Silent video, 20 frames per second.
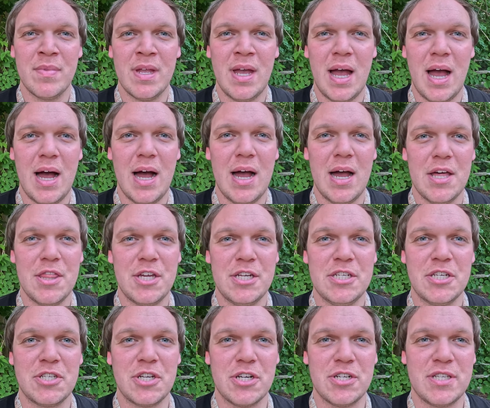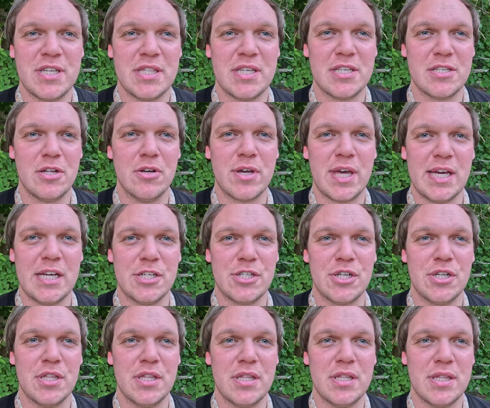The desserts at this
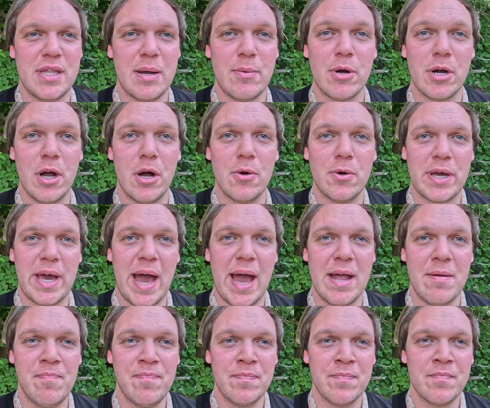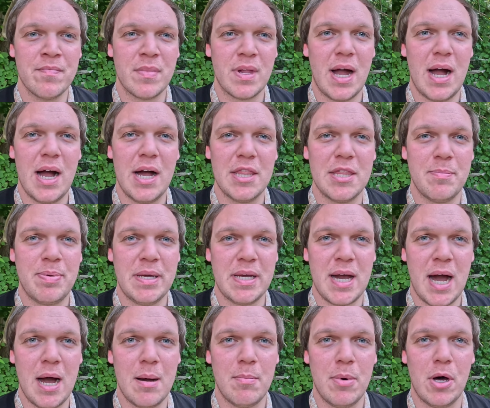location, they were okay. The
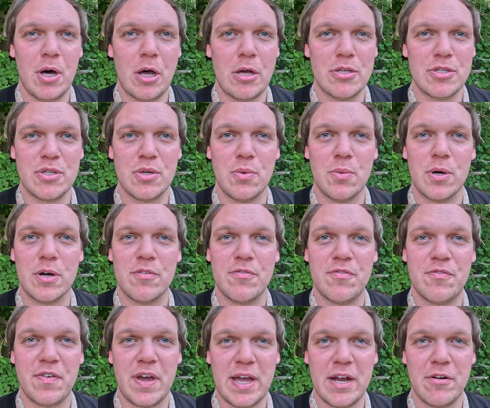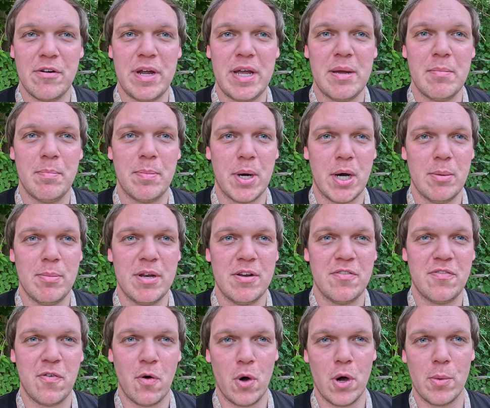pecan balls were very bourbon
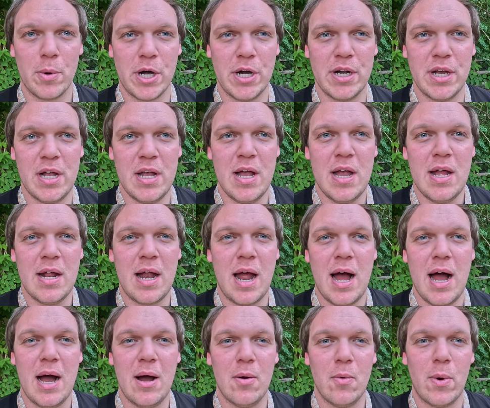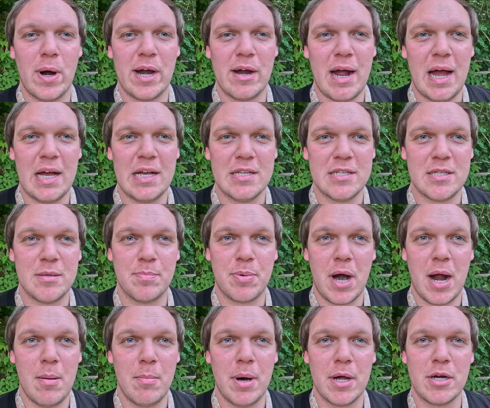forward, whereas the
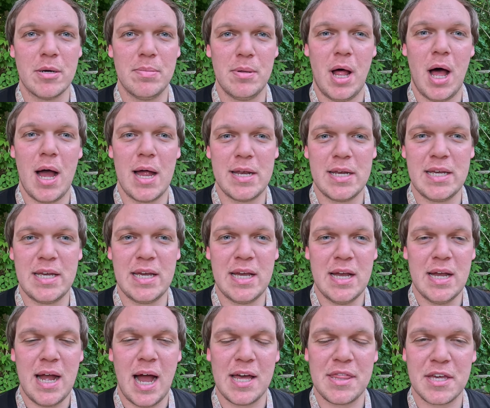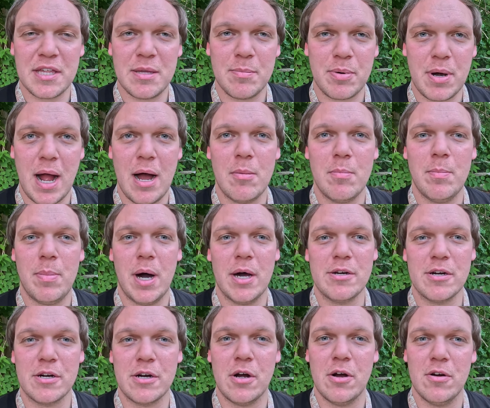brown butter blondie, I think the brown
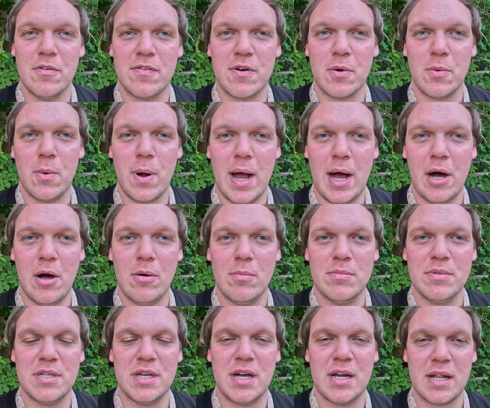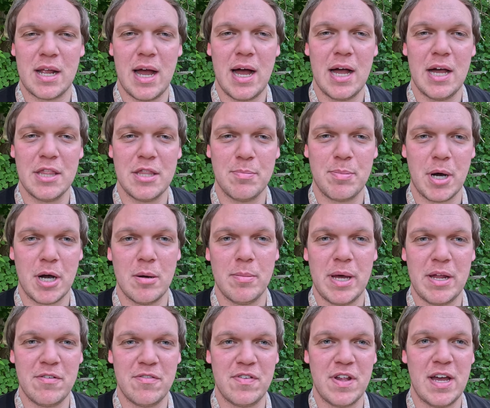butter overwhelmed the
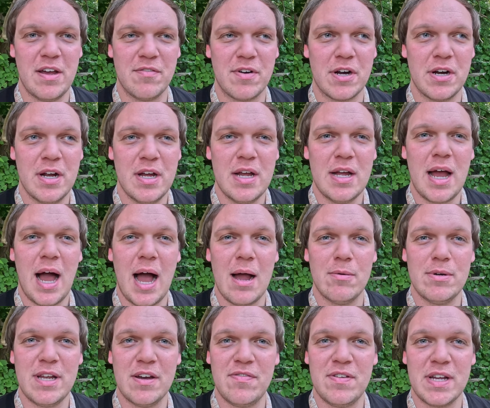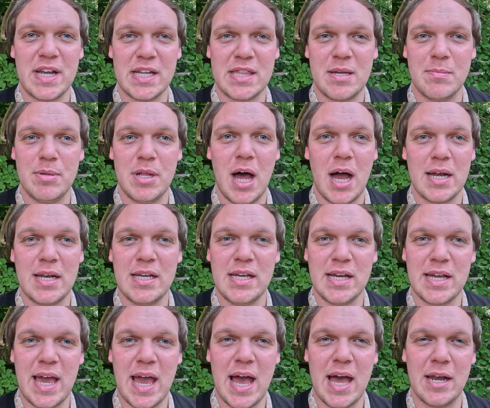bourbon flavor. I would definitely get the blondie
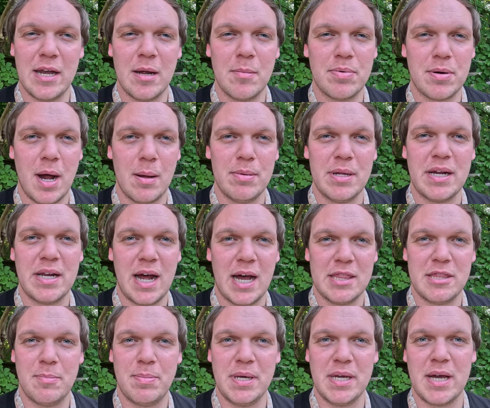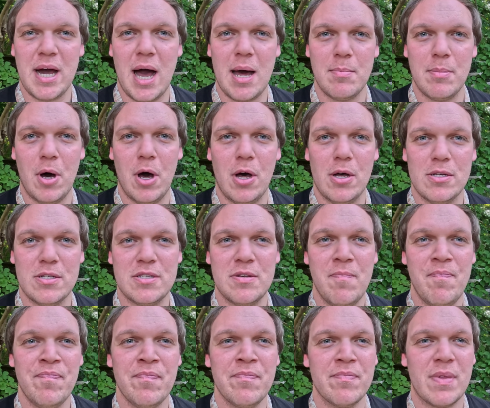again, probably not the pecan balls.
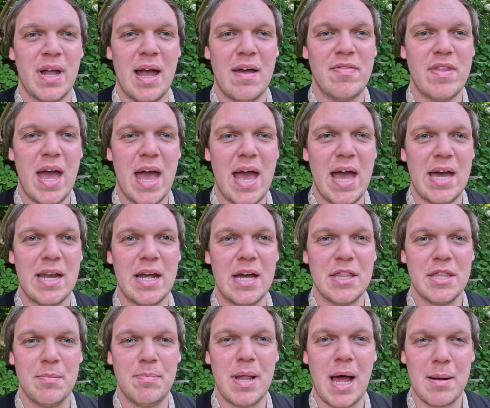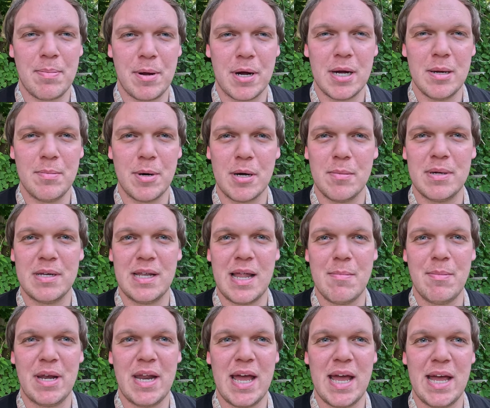And then the blackberry bourbon
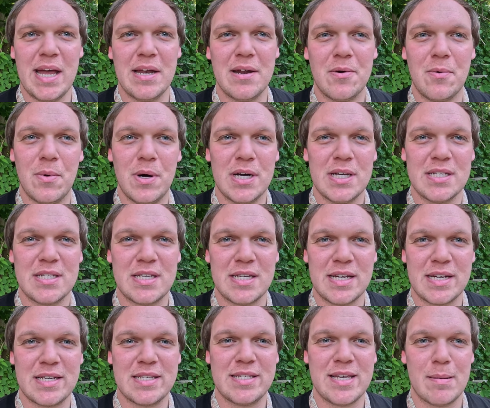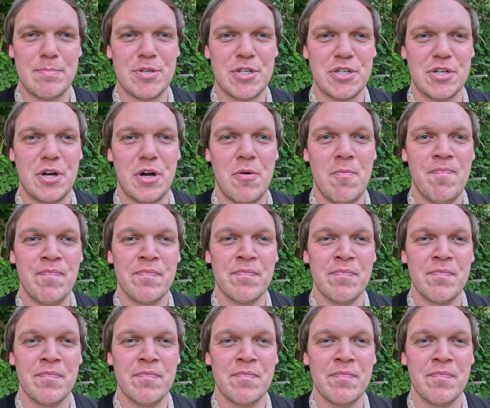lemonade was exceptional.